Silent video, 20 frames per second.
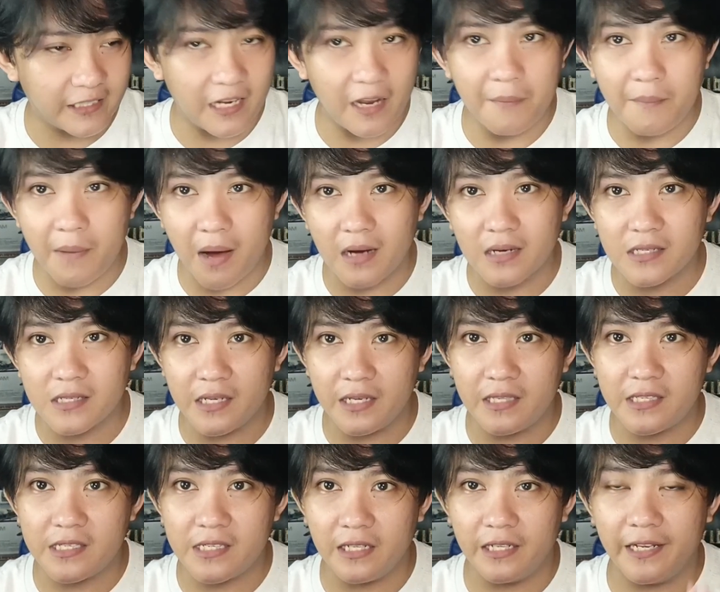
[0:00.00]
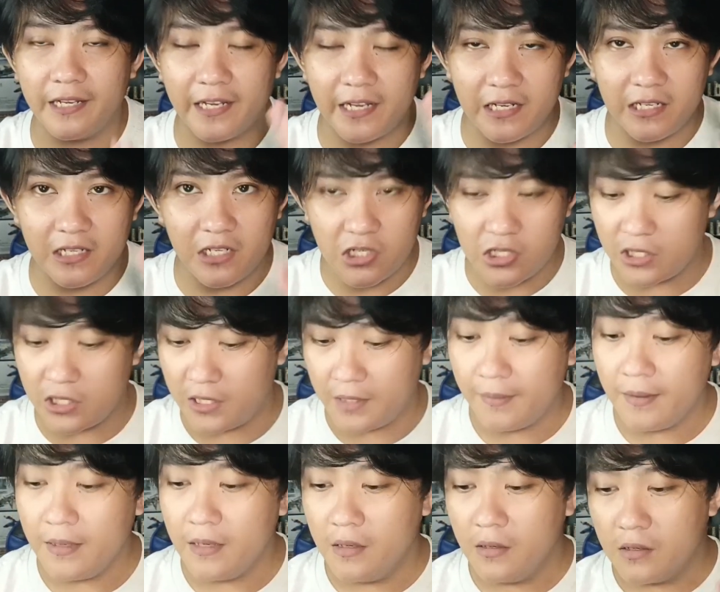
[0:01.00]
an unboxing, it's still an unleashing.
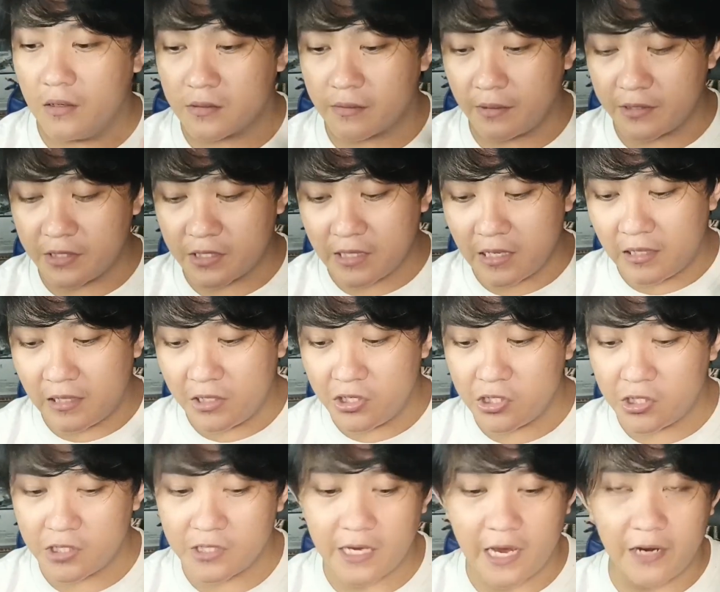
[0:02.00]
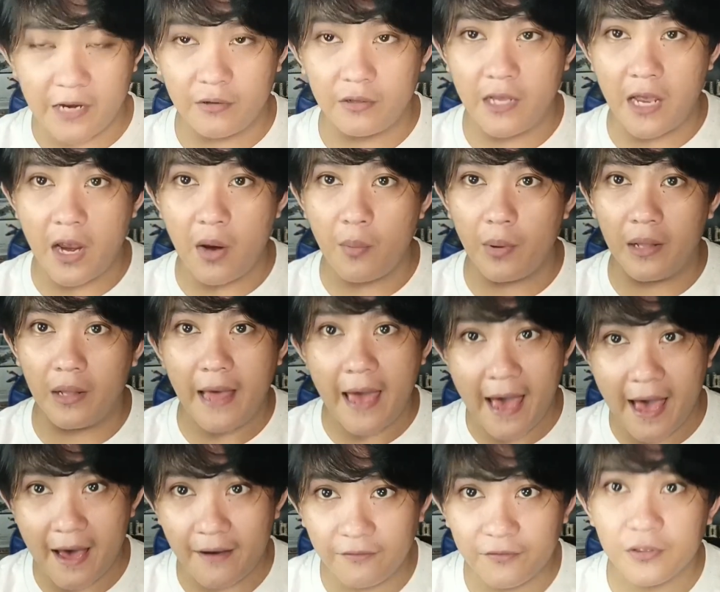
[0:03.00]
So I'll just unleash this and they will
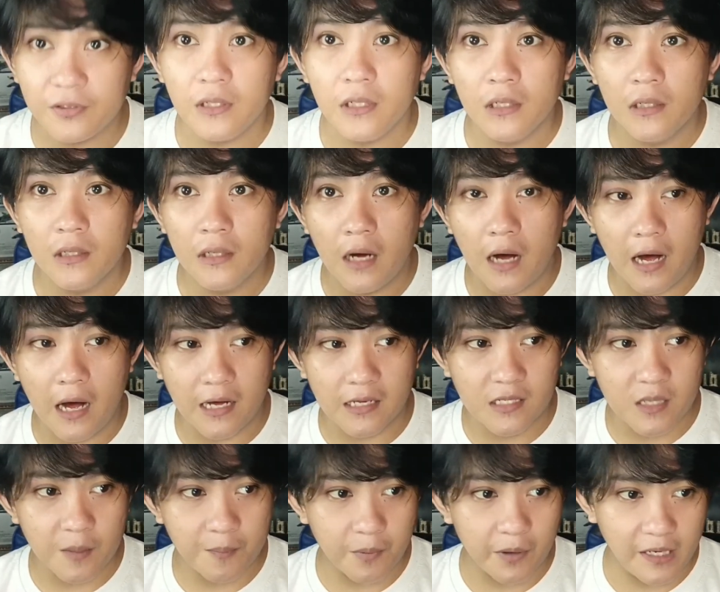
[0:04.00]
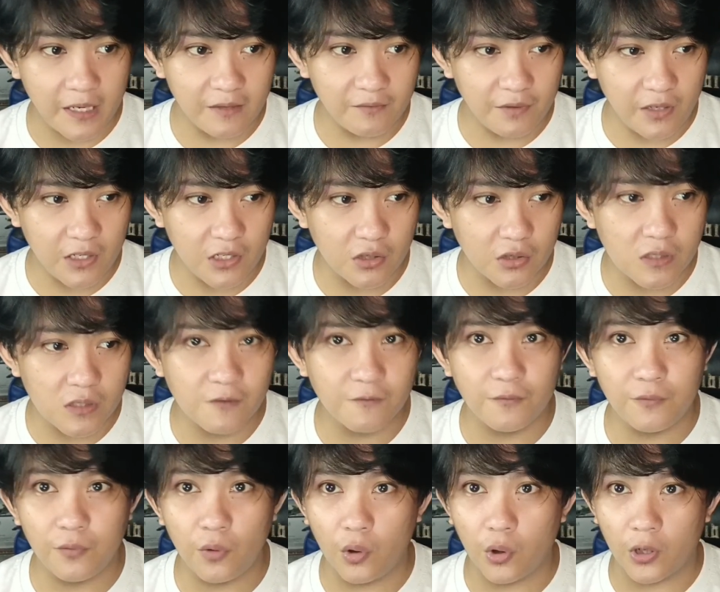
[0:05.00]
have separate videos
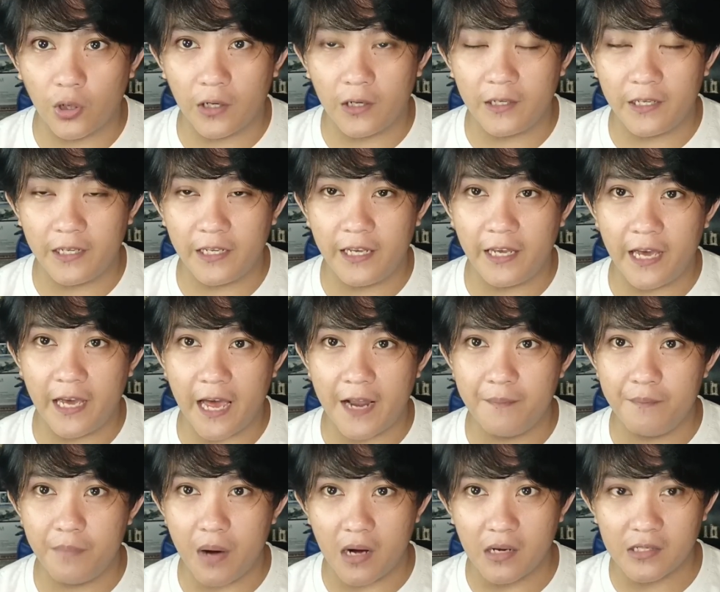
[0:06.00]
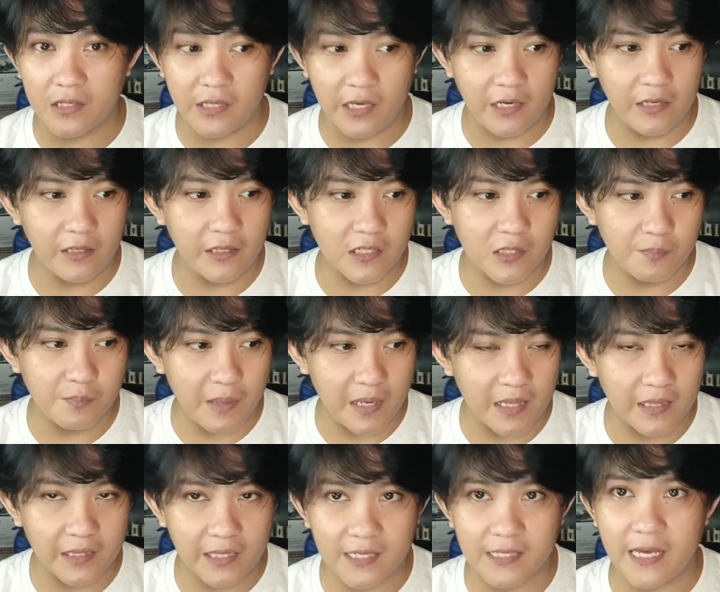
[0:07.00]
for the unboxing, the
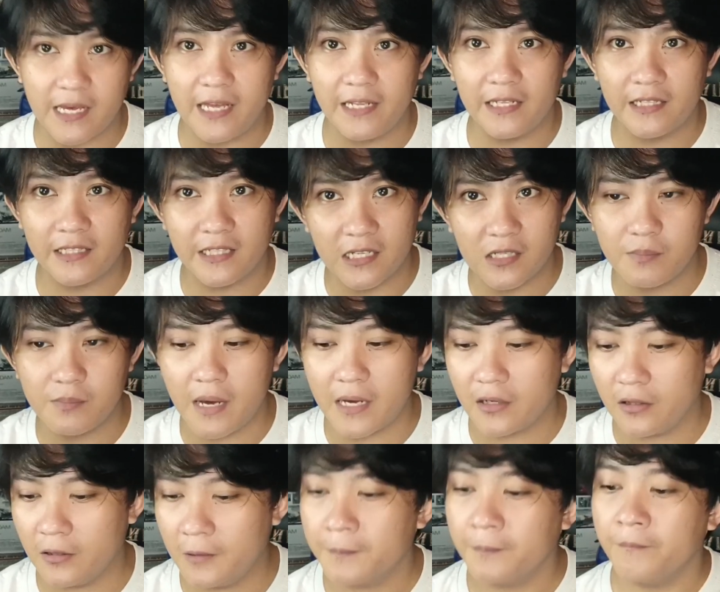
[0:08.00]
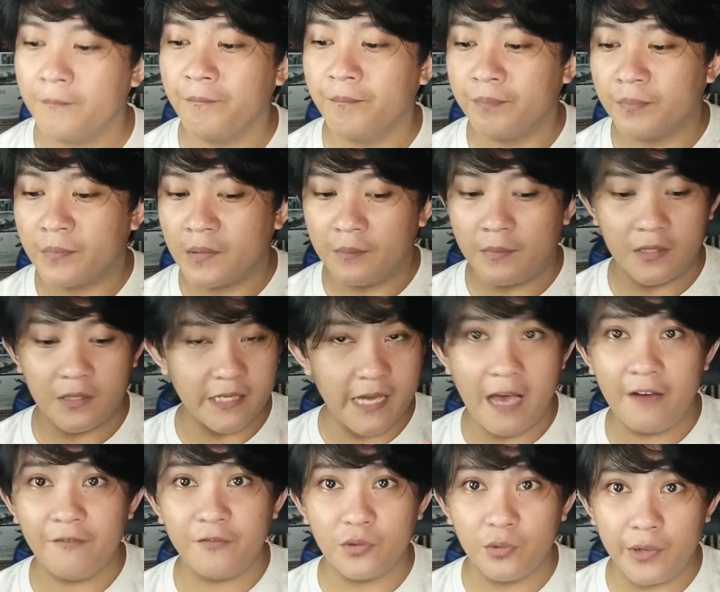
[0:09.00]
spin test, and the test battle. Because I
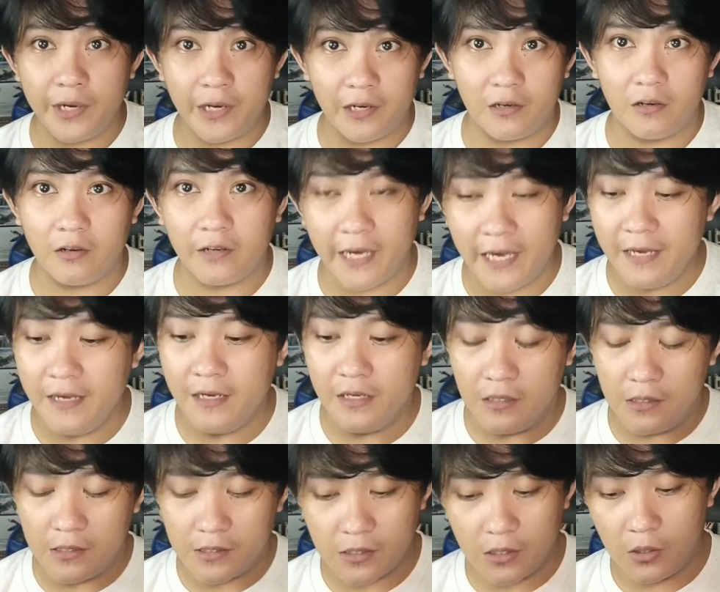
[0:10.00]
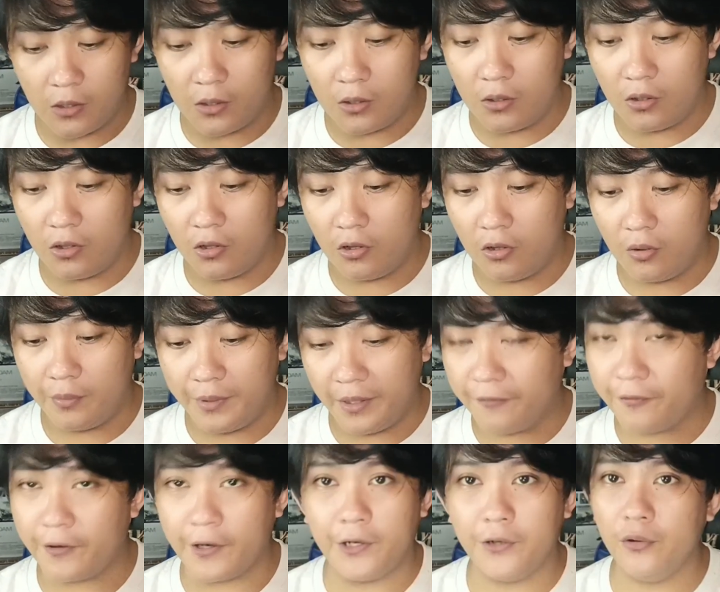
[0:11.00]
have two here, okay? So
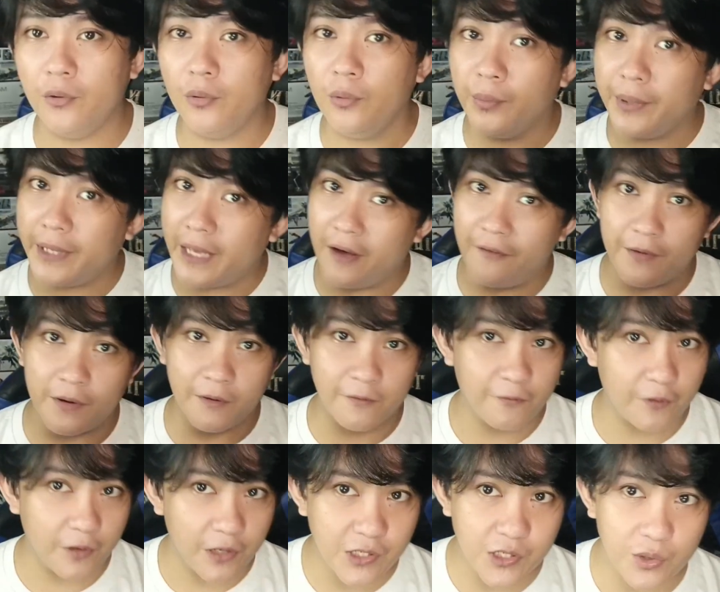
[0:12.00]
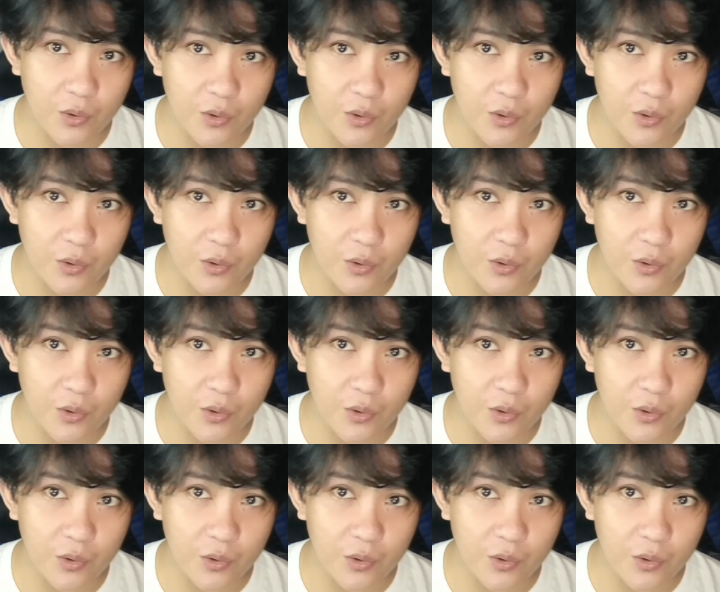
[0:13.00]
without further ado, we have here first